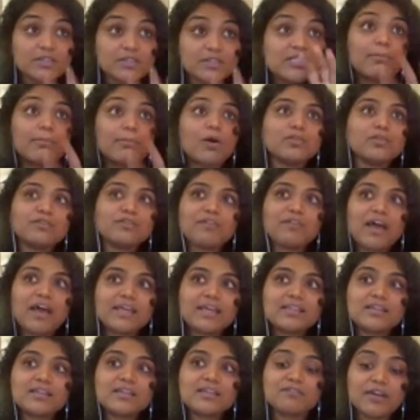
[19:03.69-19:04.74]
It's about the
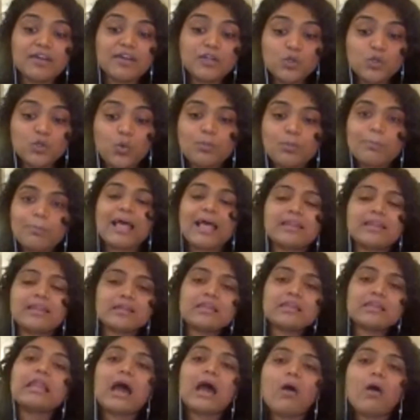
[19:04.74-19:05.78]
fact that if I don't plan it
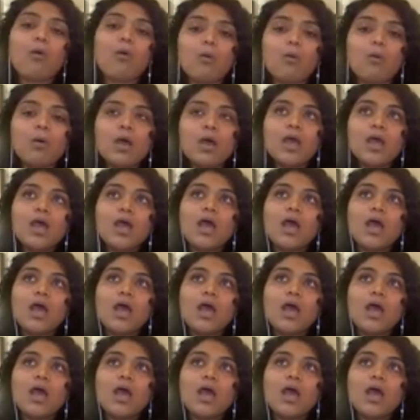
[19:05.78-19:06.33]
now,